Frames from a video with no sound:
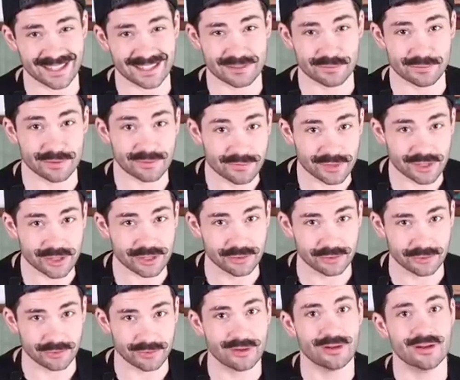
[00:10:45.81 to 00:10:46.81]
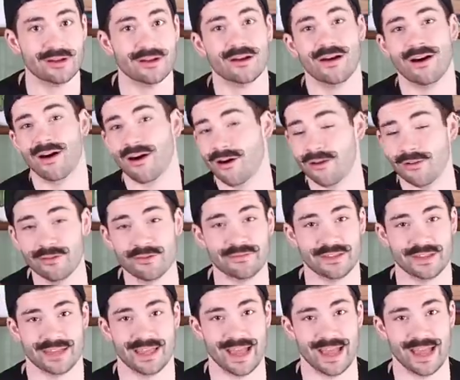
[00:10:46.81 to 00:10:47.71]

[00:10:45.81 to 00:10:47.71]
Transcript: Let's review all of the